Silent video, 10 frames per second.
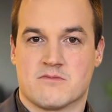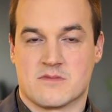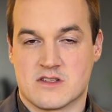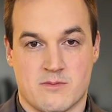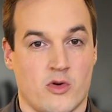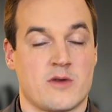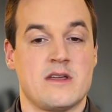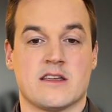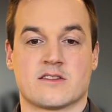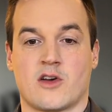it's important to
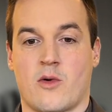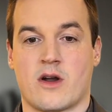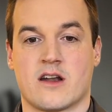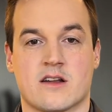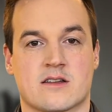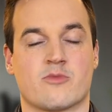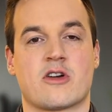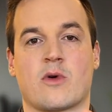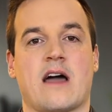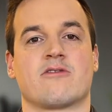me. And so I wanted to, to
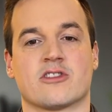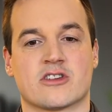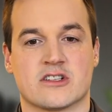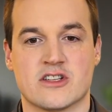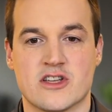bring what I've learned to